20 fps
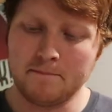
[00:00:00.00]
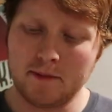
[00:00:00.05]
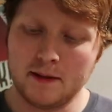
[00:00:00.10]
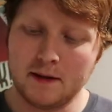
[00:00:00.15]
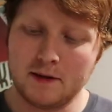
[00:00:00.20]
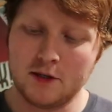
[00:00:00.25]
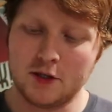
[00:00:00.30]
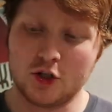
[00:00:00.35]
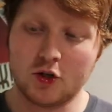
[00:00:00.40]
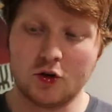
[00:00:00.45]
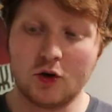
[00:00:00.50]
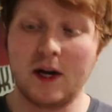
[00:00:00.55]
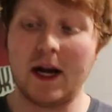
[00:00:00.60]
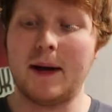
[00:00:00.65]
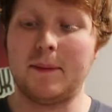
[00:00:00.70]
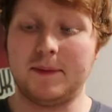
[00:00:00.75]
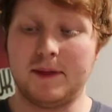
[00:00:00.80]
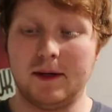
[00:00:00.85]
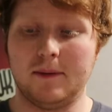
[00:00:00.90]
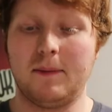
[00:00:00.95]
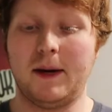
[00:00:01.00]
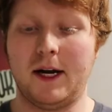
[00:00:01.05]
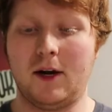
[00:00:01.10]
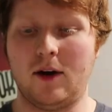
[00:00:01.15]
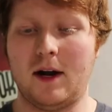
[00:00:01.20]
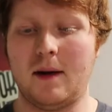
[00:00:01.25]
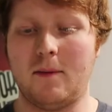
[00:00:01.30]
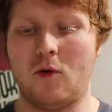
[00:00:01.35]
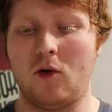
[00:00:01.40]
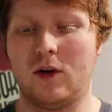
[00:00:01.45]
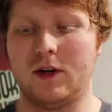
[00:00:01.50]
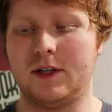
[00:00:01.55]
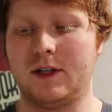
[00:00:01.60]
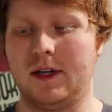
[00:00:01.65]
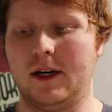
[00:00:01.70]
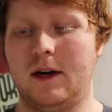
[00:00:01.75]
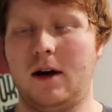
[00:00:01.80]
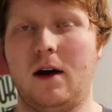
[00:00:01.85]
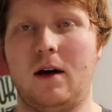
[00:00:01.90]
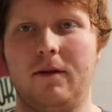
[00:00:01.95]
script by Grant
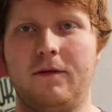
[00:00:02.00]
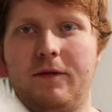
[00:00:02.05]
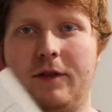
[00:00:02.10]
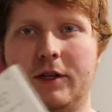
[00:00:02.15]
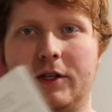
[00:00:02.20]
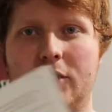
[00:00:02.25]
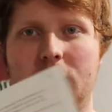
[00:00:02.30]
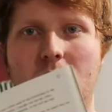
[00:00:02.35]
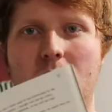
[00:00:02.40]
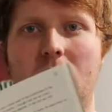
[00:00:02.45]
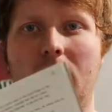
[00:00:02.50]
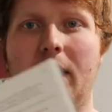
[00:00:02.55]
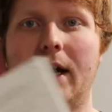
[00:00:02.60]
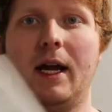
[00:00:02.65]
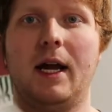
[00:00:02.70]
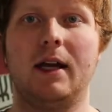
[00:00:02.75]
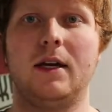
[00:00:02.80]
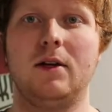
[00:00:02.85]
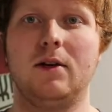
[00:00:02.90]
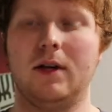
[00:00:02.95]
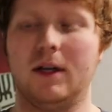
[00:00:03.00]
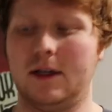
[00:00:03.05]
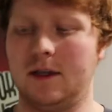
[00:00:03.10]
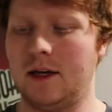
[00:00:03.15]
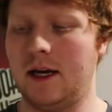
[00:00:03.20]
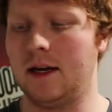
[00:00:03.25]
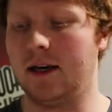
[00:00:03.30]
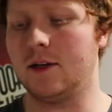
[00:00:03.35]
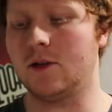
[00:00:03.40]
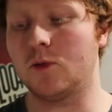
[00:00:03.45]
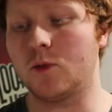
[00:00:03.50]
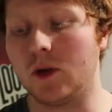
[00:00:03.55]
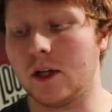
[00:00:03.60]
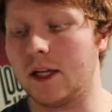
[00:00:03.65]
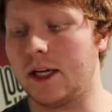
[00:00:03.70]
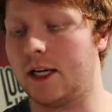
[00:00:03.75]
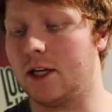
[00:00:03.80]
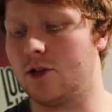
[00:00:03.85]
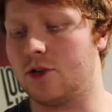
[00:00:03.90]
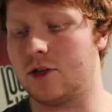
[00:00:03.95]
Morrison of the story, and you get and it's
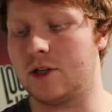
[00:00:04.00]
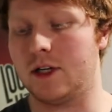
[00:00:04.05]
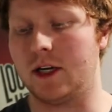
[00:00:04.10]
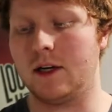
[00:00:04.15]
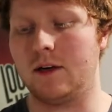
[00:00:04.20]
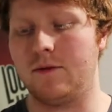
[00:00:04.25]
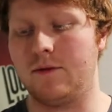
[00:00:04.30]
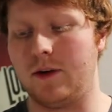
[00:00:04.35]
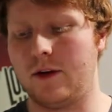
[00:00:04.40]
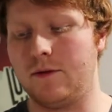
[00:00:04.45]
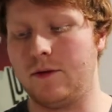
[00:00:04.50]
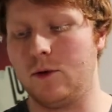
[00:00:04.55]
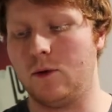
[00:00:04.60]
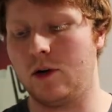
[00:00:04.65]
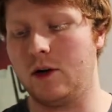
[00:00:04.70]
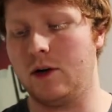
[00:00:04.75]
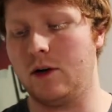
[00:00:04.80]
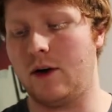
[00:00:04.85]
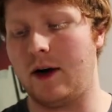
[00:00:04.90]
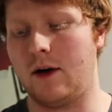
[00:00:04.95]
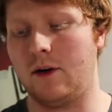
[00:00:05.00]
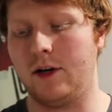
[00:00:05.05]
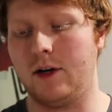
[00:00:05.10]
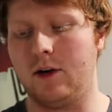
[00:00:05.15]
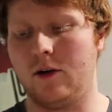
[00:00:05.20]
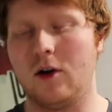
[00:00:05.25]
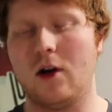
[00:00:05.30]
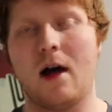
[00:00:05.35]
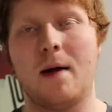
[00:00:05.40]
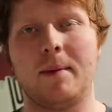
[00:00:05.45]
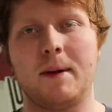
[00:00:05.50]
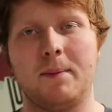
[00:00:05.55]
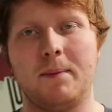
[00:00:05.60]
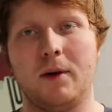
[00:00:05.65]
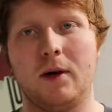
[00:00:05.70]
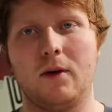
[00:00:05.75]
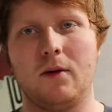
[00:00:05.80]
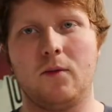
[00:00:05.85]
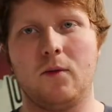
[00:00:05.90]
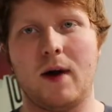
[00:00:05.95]
really interesting if, if you want to know how you know comic
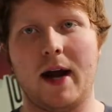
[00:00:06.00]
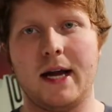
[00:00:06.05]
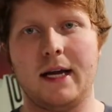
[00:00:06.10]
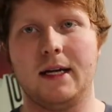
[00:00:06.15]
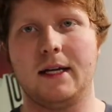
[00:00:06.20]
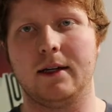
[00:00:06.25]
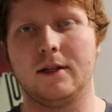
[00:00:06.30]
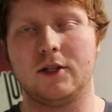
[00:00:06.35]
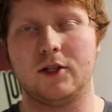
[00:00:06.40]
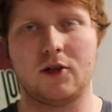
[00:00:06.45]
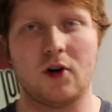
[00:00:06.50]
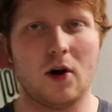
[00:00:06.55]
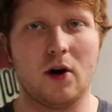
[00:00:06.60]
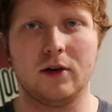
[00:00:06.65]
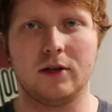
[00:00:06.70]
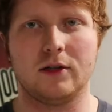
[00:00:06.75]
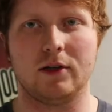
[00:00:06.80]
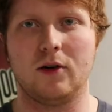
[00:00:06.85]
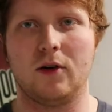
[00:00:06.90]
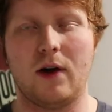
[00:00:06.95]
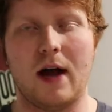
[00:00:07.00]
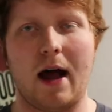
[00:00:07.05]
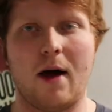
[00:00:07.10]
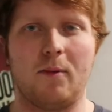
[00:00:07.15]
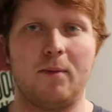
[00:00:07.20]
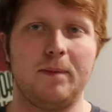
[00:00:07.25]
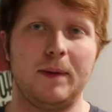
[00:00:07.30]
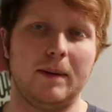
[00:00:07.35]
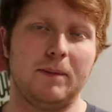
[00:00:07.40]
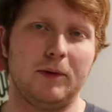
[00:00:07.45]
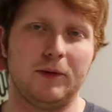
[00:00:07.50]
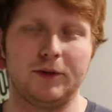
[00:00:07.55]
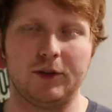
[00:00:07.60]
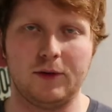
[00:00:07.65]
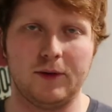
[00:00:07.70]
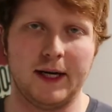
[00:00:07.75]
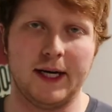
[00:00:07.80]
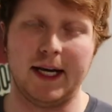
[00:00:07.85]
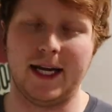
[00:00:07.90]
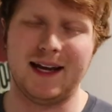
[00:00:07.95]
book writing starts or how people
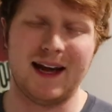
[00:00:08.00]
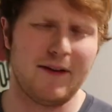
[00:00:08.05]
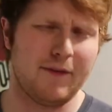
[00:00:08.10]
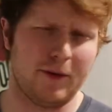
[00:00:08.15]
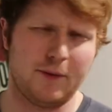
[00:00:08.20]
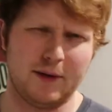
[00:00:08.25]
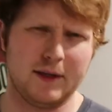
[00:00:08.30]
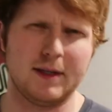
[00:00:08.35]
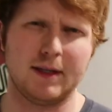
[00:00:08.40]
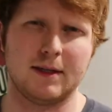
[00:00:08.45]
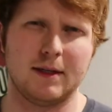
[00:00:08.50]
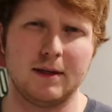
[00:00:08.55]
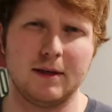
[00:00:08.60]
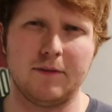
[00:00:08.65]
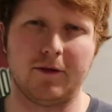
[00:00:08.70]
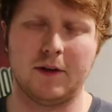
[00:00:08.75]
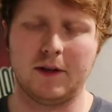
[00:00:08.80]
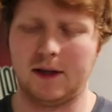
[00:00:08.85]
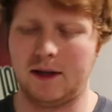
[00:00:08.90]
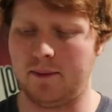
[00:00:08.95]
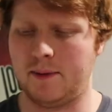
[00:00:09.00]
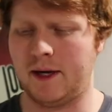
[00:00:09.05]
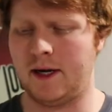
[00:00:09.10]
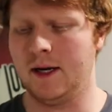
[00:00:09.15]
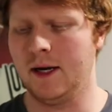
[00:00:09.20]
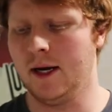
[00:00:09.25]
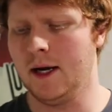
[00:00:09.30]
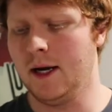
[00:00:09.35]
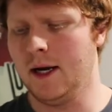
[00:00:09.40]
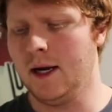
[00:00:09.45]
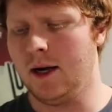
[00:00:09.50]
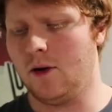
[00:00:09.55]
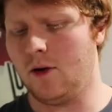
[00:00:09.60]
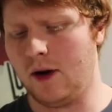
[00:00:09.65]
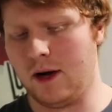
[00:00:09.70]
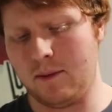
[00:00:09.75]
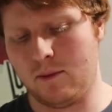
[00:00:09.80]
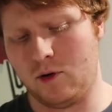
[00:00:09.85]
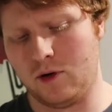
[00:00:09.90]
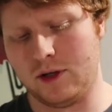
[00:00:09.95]
do it. Everyone does it differently, but
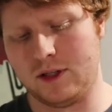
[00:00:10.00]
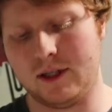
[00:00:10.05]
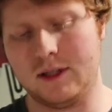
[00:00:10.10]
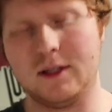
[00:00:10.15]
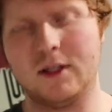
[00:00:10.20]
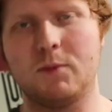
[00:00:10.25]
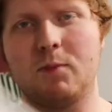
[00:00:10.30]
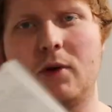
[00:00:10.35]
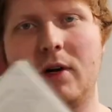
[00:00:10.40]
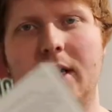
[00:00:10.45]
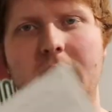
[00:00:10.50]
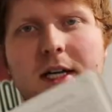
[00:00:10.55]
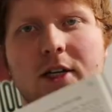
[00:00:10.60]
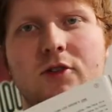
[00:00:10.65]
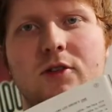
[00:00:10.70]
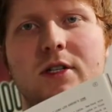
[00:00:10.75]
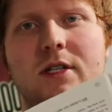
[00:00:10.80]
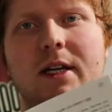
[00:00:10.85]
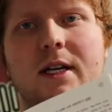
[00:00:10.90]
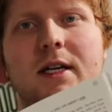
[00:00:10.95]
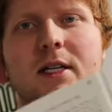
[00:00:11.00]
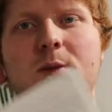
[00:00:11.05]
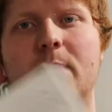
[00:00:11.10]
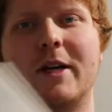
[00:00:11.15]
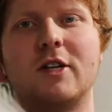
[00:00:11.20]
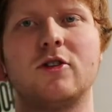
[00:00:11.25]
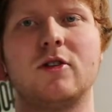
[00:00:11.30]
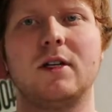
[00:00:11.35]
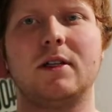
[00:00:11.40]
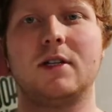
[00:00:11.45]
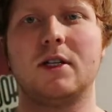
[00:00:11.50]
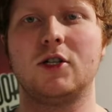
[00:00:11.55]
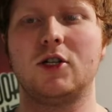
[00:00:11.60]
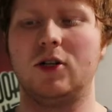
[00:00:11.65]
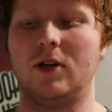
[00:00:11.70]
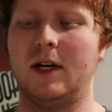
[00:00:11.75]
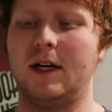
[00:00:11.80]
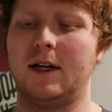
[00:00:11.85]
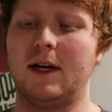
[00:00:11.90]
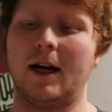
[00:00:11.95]
Grant Morrison's is pretty interesting, especially since
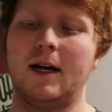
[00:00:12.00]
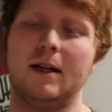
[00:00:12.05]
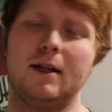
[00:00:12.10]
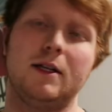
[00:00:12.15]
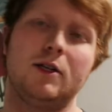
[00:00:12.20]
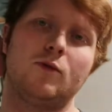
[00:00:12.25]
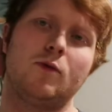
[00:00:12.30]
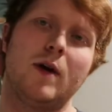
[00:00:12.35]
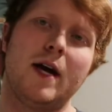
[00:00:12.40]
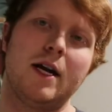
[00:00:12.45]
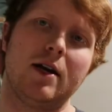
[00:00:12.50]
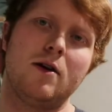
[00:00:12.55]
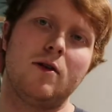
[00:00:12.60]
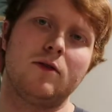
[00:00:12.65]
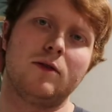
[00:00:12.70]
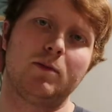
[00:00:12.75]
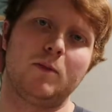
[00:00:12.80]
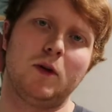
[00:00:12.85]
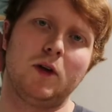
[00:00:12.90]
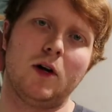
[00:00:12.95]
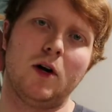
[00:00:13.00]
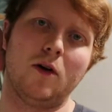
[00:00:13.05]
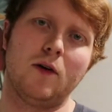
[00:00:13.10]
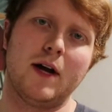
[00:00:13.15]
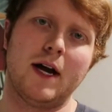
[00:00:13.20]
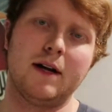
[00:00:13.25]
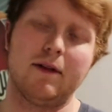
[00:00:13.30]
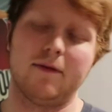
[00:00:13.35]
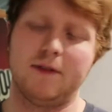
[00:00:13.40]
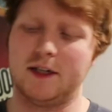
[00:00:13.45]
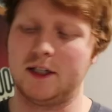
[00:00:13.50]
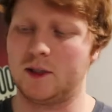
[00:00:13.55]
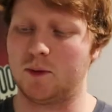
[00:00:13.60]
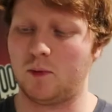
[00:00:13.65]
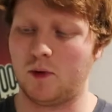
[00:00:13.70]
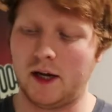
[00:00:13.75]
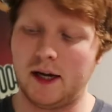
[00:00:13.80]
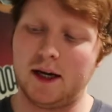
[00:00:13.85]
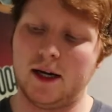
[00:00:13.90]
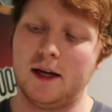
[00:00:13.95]
you get kind of these red notes below, kind of
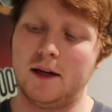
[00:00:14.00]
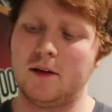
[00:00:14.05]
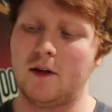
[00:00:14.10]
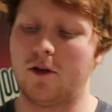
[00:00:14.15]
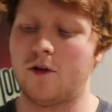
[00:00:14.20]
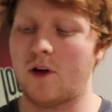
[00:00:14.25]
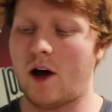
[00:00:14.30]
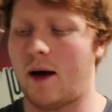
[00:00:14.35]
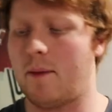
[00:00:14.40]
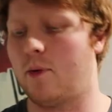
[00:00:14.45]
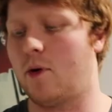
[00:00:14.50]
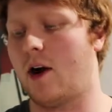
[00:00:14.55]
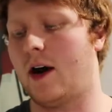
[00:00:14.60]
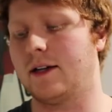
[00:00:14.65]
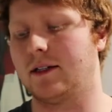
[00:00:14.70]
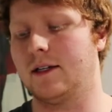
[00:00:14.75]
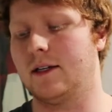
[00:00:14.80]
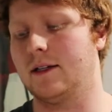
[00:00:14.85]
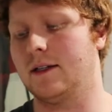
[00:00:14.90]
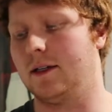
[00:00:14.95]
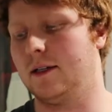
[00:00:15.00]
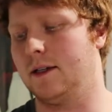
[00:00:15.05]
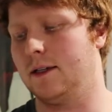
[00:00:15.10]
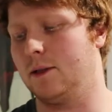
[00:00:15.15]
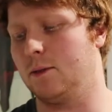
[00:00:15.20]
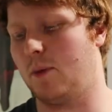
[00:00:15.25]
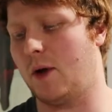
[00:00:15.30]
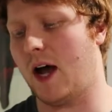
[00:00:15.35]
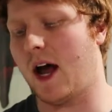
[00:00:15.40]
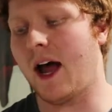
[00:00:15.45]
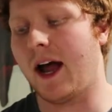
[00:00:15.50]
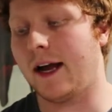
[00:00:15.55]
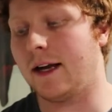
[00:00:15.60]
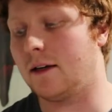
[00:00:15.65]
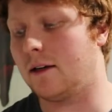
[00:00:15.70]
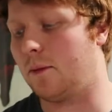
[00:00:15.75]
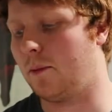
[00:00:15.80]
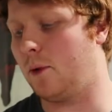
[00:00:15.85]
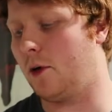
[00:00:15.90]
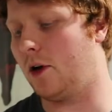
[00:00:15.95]
explaining the thought processes
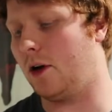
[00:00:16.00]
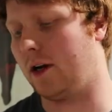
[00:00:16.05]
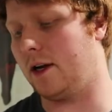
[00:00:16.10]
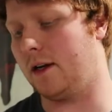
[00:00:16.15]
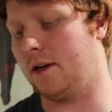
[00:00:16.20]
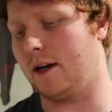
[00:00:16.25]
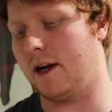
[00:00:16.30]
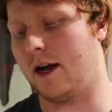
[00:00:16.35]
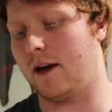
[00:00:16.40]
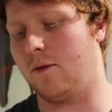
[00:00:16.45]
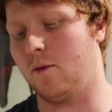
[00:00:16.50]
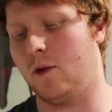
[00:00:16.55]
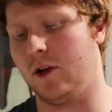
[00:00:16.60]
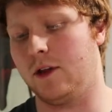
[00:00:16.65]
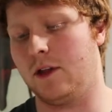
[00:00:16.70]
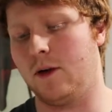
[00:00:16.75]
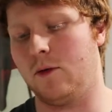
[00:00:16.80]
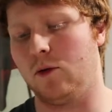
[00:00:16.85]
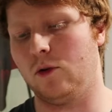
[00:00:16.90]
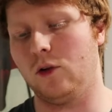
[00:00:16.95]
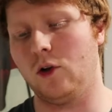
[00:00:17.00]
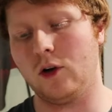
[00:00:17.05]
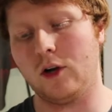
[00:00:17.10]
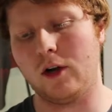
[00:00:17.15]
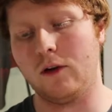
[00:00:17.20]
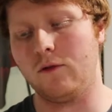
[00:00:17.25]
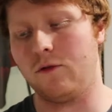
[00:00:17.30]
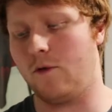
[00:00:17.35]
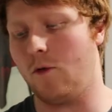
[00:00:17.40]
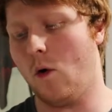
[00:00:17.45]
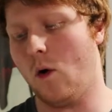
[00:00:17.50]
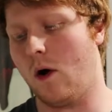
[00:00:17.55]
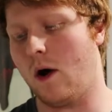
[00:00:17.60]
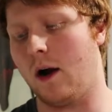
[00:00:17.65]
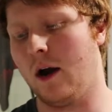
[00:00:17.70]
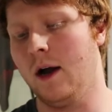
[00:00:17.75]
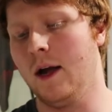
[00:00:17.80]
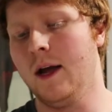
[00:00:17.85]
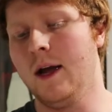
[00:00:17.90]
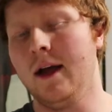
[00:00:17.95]
behind the book and kind of what they were looking
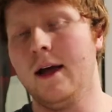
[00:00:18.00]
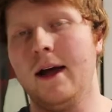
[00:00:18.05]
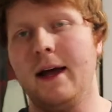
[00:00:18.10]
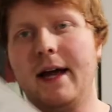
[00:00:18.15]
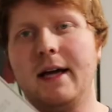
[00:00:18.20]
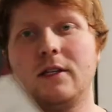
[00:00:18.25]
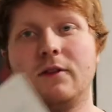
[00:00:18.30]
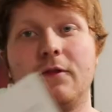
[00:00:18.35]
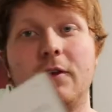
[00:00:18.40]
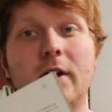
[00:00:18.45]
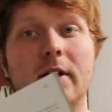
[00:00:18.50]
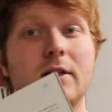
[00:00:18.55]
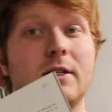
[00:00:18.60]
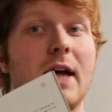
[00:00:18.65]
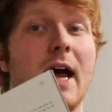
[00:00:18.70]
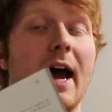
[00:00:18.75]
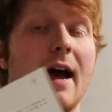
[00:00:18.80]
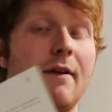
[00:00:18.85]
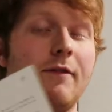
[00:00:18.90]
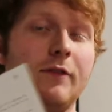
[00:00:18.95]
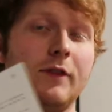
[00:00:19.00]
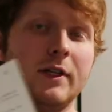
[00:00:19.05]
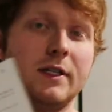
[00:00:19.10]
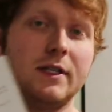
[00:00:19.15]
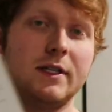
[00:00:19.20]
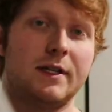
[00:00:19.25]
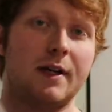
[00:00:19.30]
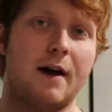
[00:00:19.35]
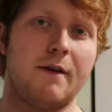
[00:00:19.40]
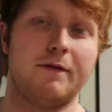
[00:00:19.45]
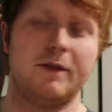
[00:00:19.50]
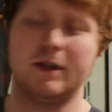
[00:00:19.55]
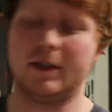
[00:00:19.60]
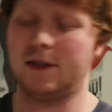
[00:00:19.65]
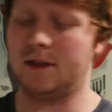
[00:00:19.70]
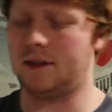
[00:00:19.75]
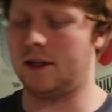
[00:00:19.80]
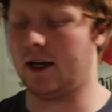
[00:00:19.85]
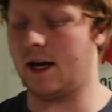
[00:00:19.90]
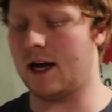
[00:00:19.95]
for. It's fun to have this stuff. This
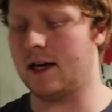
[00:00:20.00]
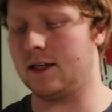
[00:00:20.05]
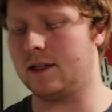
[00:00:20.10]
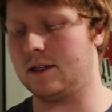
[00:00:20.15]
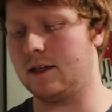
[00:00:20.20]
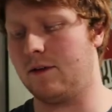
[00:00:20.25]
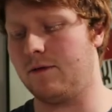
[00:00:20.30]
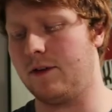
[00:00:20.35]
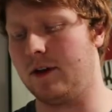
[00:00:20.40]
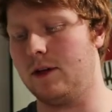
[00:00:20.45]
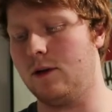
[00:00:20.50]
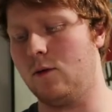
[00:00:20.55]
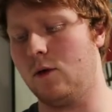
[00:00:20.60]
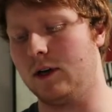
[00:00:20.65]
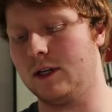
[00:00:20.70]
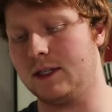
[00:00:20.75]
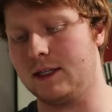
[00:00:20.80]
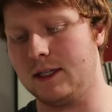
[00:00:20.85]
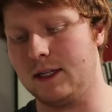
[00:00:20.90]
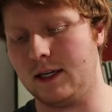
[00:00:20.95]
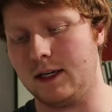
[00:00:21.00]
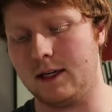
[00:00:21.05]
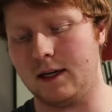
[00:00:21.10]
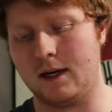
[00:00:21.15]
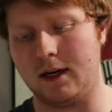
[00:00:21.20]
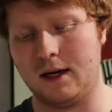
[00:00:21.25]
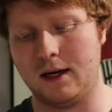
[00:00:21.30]
is the kind of stuff that you want to see in a,